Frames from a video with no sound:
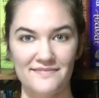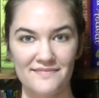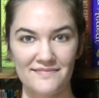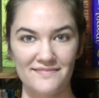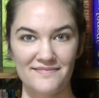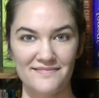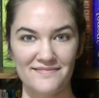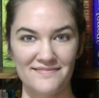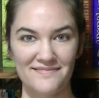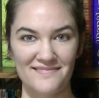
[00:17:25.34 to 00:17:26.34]

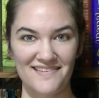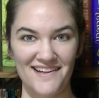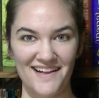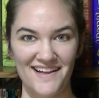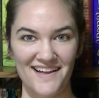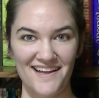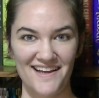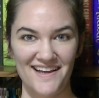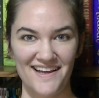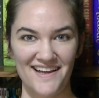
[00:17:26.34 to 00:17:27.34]

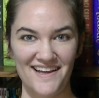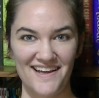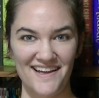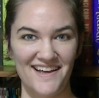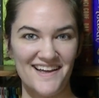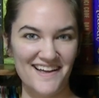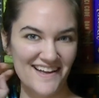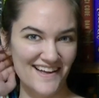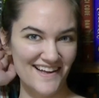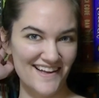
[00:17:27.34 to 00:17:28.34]

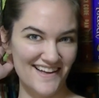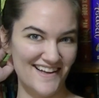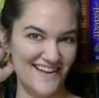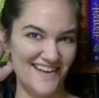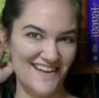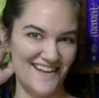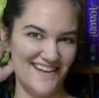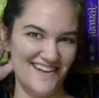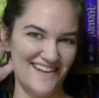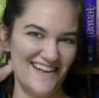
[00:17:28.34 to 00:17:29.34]
[no speech]